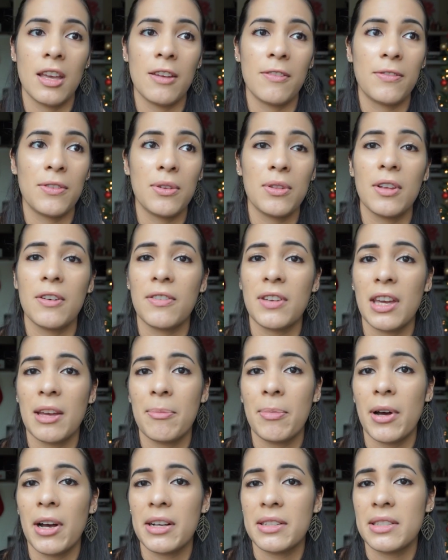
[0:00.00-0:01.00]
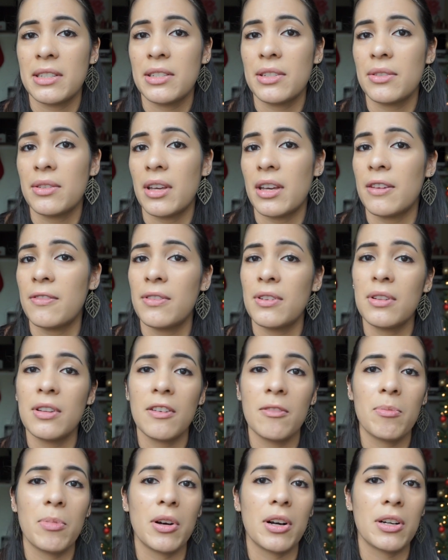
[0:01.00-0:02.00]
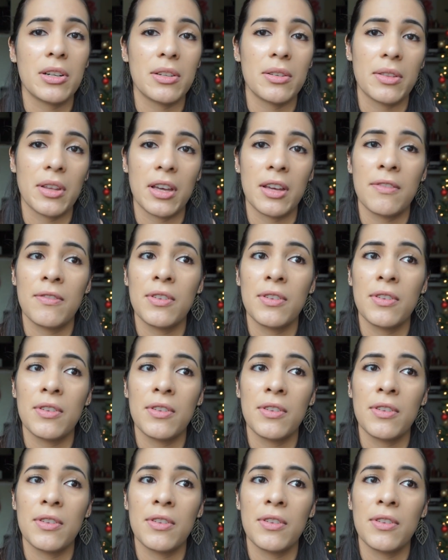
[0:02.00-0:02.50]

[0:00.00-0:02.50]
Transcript: If you love kickboxing, do that. If you love bar, do that.